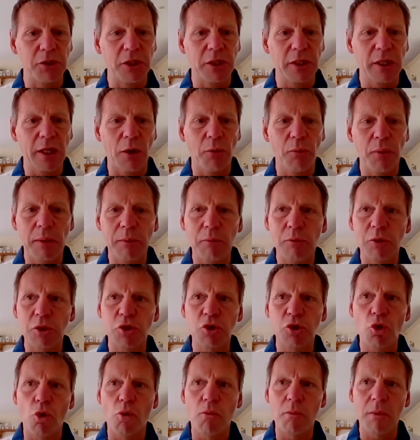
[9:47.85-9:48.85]
He would
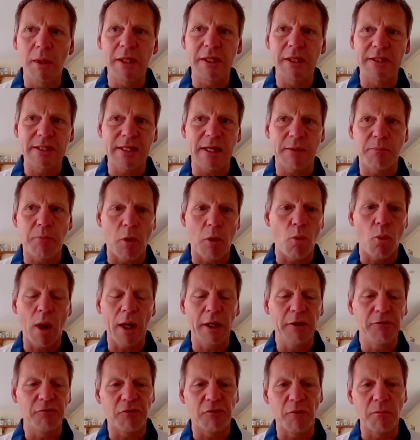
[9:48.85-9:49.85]
normally zip
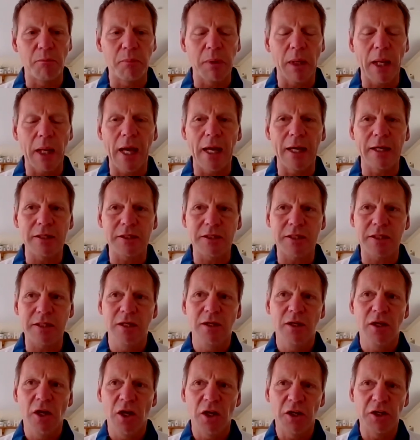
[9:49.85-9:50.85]
away from players,
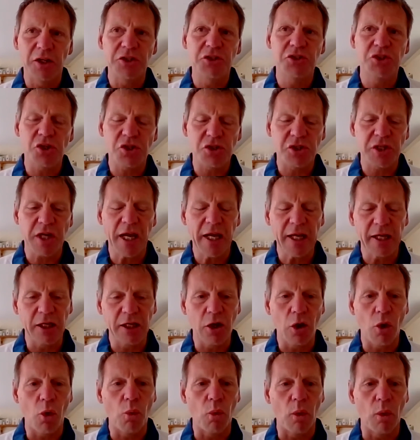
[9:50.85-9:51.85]
and he's just getting
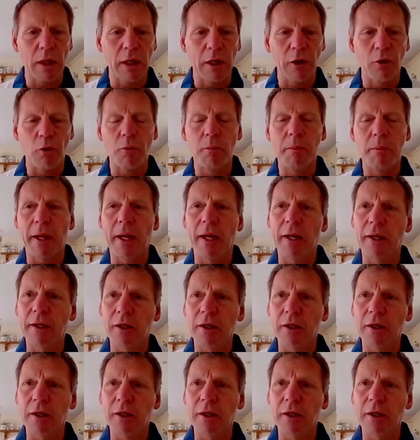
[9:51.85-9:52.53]
caught a little bit.